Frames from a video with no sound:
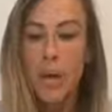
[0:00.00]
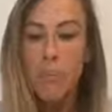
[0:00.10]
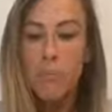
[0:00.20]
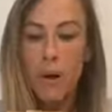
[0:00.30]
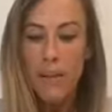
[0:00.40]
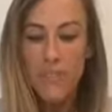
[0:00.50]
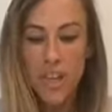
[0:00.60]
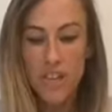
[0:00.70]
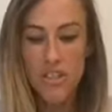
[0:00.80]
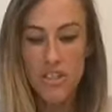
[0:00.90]
But if
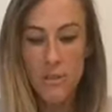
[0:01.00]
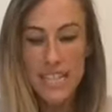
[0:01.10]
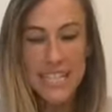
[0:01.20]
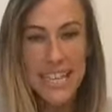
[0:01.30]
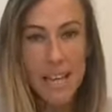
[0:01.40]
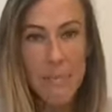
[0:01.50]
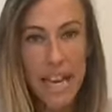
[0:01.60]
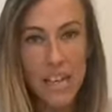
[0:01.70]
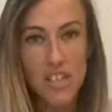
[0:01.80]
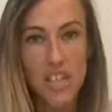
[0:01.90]
you're just doing the same
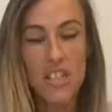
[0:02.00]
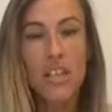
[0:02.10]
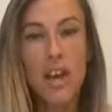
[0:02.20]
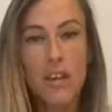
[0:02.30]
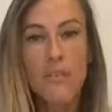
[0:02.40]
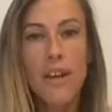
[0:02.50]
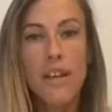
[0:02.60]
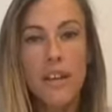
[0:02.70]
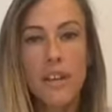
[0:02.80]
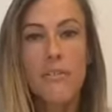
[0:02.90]
actions over
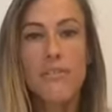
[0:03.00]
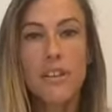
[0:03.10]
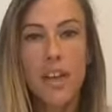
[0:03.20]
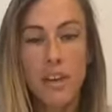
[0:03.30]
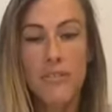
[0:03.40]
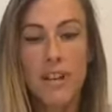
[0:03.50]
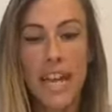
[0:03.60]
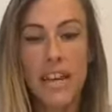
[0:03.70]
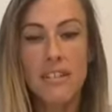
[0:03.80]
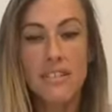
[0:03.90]
and over and over
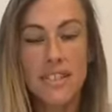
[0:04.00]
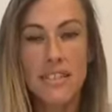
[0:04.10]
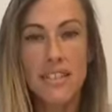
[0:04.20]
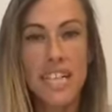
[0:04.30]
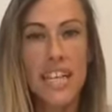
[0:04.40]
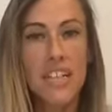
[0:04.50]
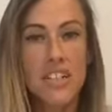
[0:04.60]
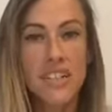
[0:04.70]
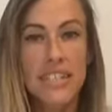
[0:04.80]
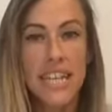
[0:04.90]
again, consistency, and you're
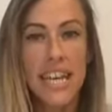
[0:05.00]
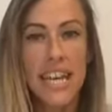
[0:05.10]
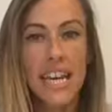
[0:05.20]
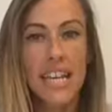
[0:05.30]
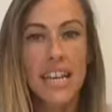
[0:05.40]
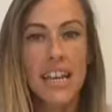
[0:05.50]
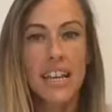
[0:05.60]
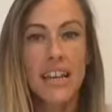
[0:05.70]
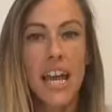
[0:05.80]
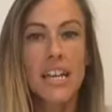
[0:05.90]
not seeing
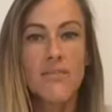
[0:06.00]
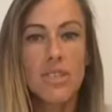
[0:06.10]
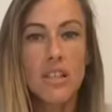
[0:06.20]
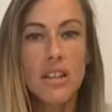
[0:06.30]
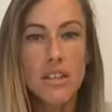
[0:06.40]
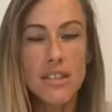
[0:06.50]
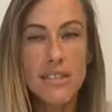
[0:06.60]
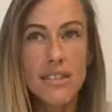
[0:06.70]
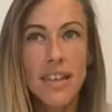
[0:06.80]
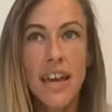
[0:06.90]
anything, any
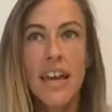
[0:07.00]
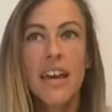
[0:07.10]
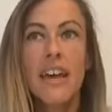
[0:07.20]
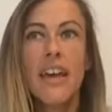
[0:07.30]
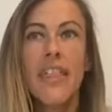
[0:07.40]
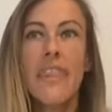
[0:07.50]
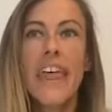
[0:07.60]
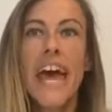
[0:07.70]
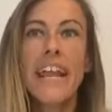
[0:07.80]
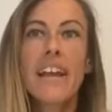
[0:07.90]
results,
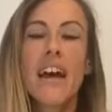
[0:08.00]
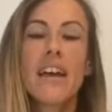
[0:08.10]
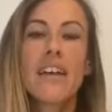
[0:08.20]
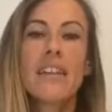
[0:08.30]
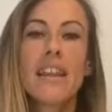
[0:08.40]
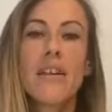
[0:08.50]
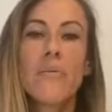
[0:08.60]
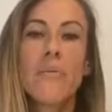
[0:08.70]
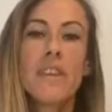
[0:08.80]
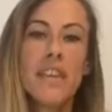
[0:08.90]
then
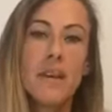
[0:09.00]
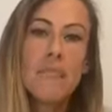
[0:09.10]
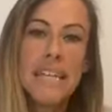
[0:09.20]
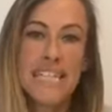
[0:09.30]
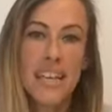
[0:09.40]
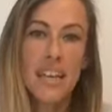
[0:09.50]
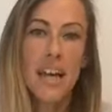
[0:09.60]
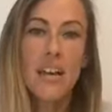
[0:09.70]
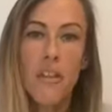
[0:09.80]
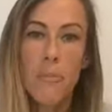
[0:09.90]
you're missing
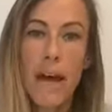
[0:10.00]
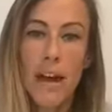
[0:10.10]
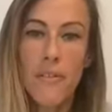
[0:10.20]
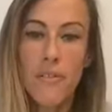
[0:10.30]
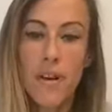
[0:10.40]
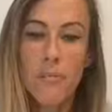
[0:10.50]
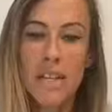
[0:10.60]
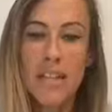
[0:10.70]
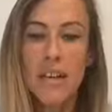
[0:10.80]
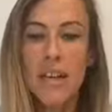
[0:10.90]
another part of the
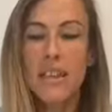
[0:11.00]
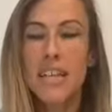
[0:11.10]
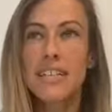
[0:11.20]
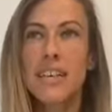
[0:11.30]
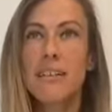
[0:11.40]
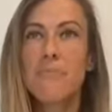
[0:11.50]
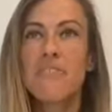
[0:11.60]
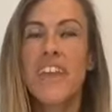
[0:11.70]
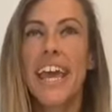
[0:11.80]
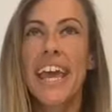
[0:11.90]
formula. There's a
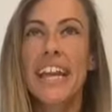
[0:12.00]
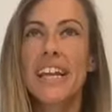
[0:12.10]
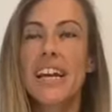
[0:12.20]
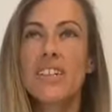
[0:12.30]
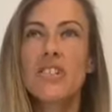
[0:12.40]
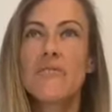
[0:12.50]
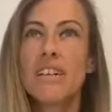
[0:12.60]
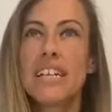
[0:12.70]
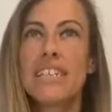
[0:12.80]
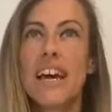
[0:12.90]
saying, and I should have
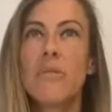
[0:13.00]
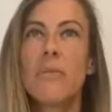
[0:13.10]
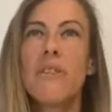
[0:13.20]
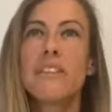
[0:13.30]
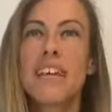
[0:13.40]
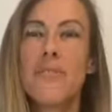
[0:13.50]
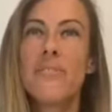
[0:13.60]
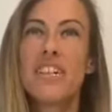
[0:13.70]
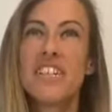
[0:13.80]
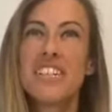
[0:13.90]
written it down, but the
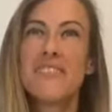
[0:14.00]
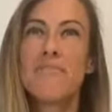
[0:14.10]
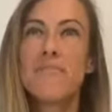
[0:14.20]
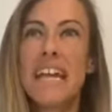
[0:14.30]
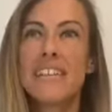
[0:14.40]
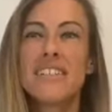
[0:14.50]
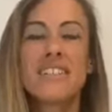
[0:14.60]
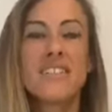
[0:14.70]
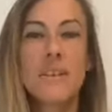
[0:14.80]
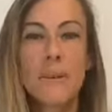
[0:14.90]
definition of madness
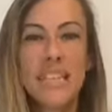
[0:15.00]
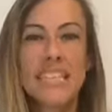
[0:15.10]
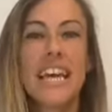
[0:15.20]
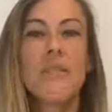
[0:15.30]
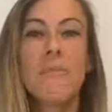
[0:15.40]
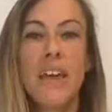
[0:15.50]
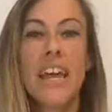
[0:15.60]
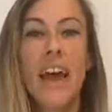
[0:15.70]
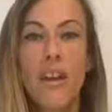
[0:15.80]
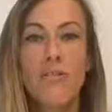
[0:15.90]
is doing the same
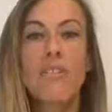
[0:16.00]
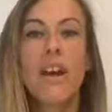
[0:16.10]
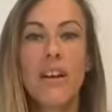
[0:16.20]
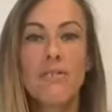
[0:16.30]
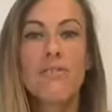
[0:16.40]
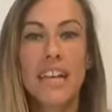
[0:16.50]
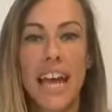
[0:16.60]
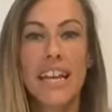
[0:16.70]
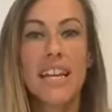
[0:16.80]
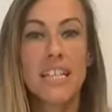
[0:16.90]
thing over and over
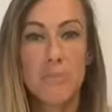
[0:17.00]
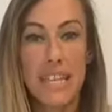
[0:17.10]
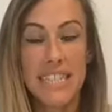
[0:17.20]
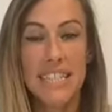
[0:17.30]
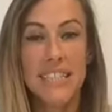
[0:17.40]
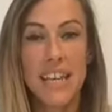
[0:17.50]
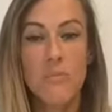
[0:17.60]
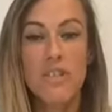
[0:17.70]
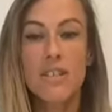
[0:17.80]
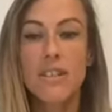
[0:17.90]
again and expecting the same
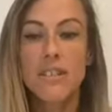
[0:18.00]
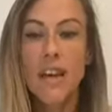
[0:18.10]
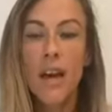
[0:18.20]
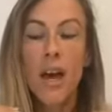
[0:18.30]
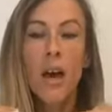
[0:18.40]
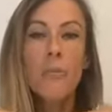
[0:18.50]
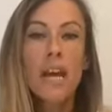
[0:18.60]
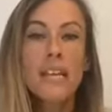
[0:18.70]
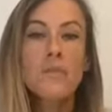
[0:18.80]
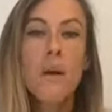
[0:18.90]
results.
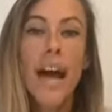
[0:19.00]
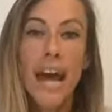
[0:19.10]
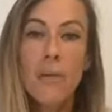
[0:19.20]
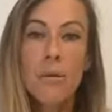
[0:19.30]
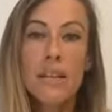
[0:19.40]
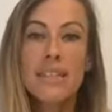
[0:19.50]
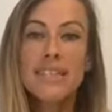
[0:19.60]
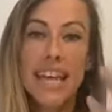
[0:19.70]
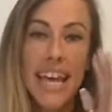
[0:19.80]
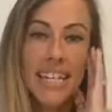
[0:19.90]
Because what
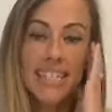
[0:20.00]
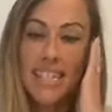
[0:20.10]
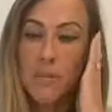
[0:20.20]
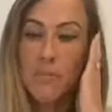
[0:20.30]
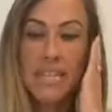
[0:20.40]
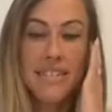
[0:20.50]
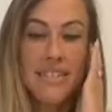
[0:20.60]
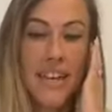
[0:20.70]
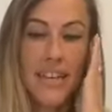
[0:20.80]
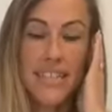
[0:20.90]
happens is, this
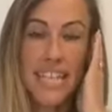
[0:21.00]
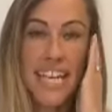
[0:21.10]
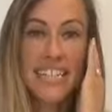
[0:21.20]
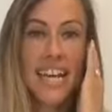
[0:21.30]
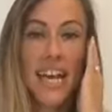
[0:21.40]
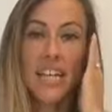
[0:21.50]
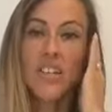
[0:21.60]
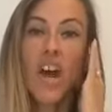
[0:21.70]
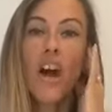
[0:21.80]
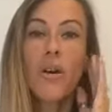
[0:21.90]
business is
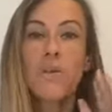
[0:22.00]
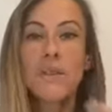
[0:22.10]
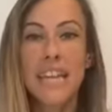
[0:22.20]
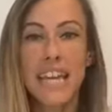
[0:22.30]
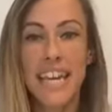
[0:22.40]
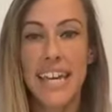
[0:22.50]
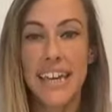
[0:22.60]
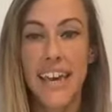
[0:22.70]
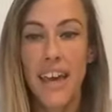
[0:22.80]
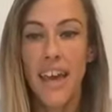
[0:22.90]
not
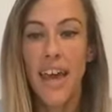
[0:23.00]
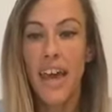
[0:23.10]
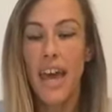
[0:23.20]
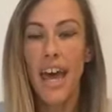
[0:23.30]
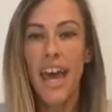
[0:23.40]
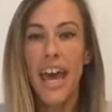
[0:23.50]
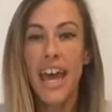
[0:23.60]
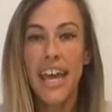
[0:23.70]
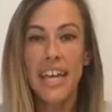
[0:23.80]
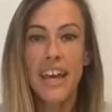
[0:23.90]
only
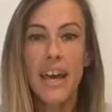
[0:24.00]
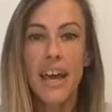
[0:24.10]
a